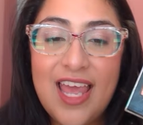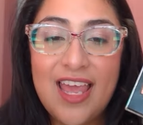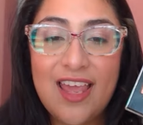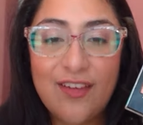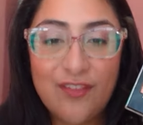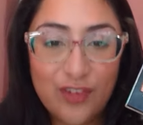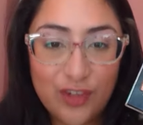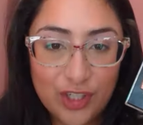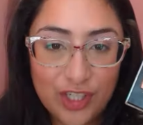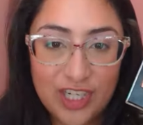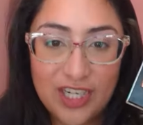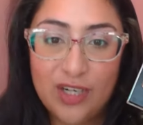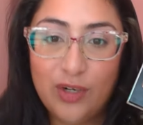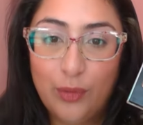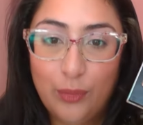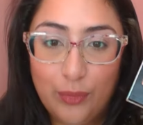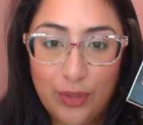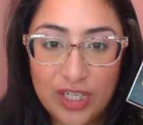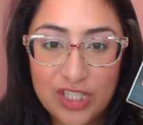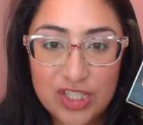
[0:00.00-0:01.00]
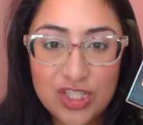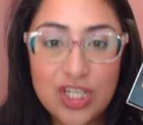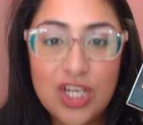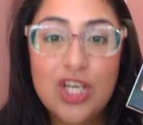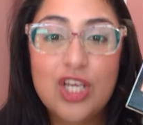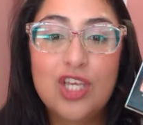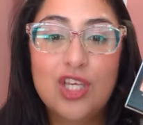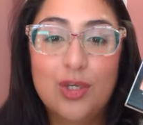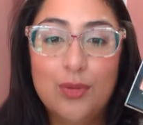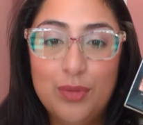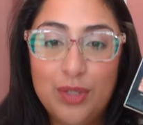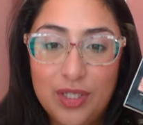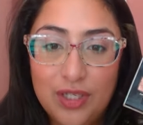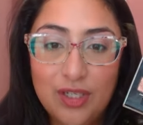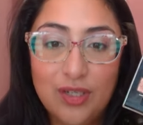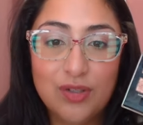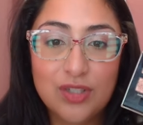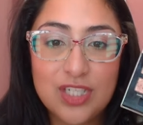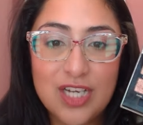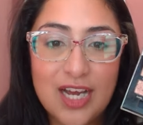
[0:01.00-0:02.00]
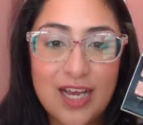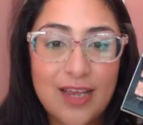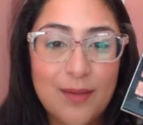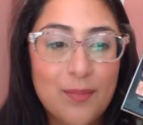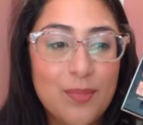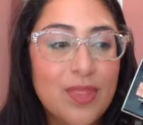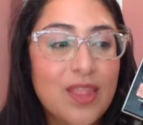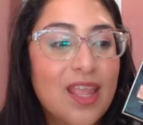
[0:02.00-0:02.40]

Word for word: if you're in a rush. You need your time.